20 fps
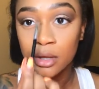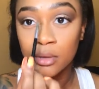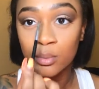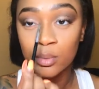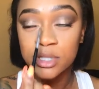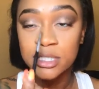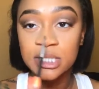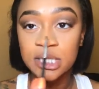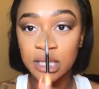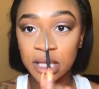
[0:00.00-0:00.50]

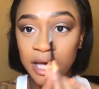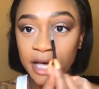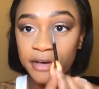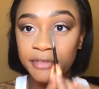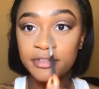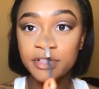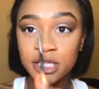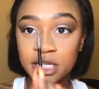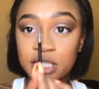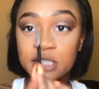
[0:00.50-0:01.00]
what's
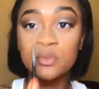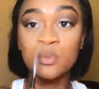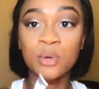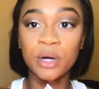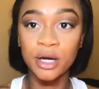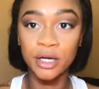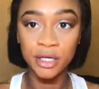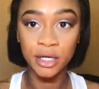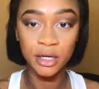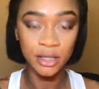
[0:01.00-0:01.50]
left is
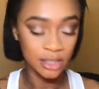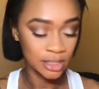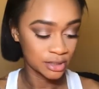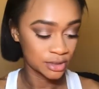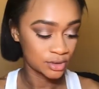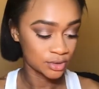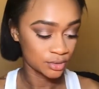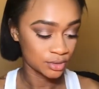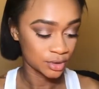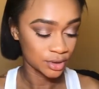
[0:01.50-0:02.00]
where you're
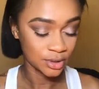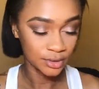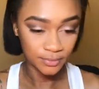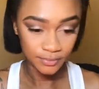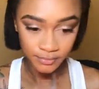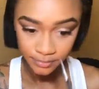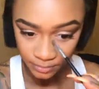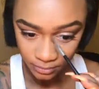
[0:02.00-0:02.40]
contouring.